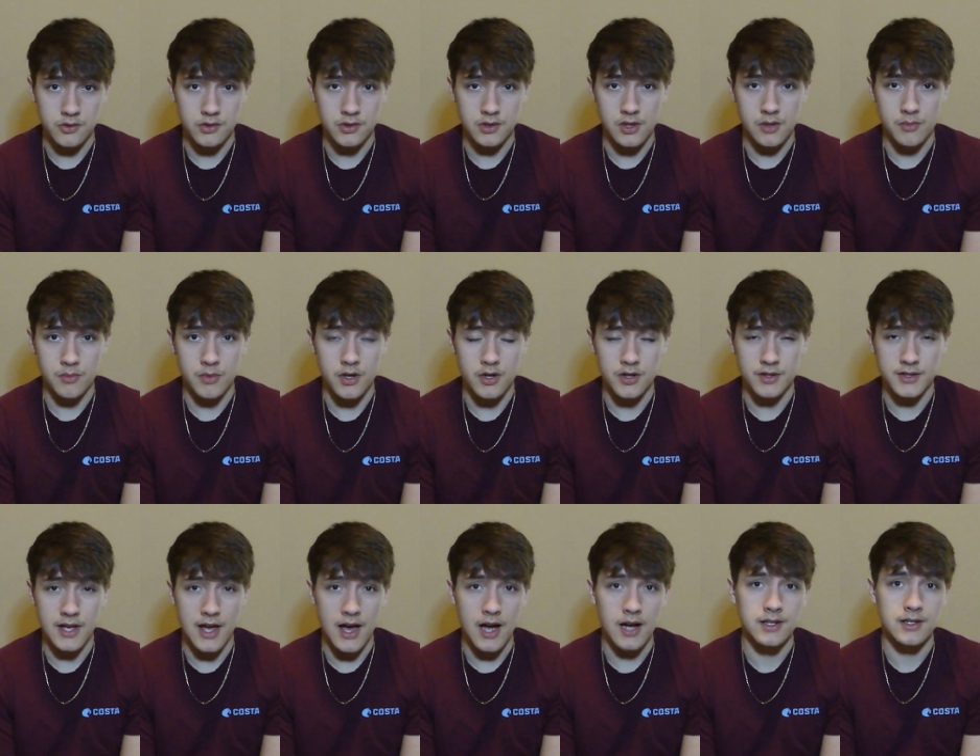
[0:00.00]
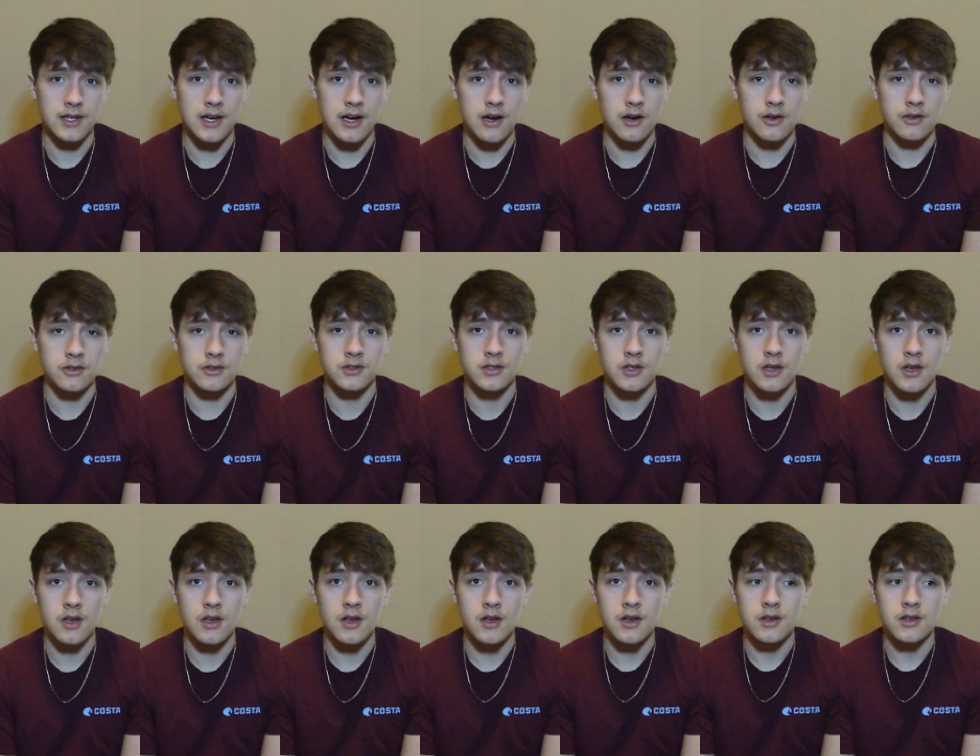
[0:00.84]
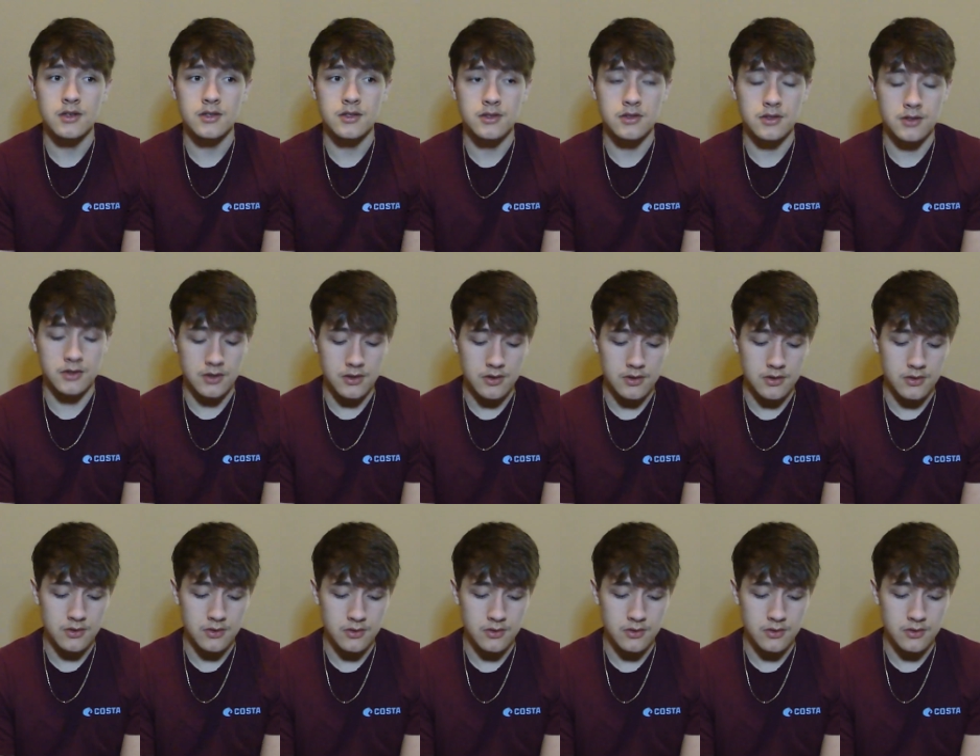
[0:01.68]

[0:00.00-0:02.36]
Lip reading: Those are going to be your tactiles. So